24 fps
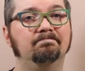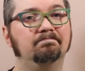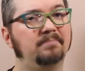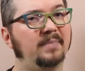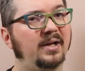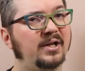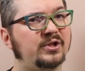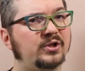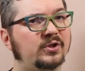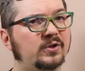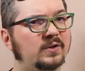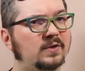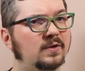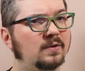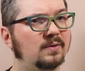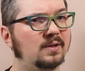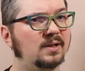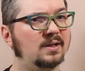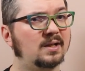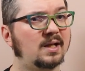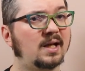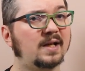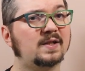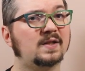Make sure to
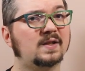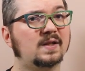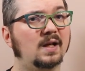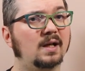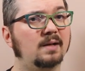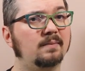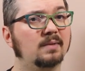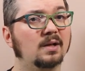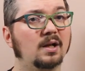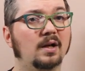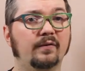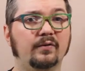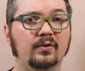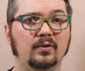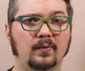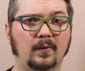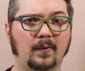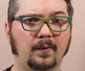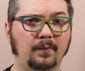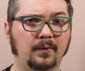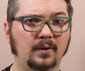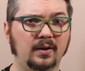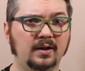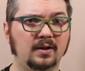tune in next time for
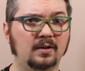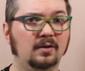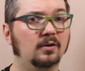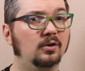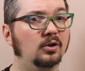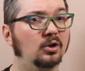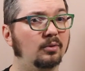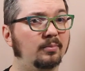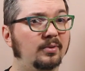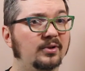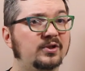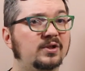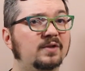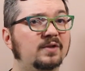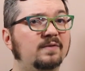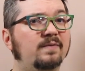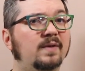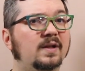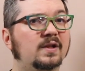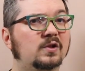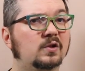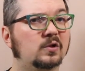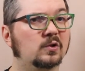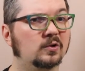another thrilling low-budget
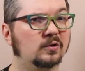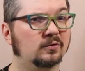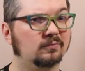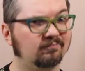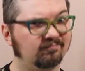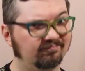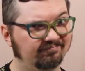adventure.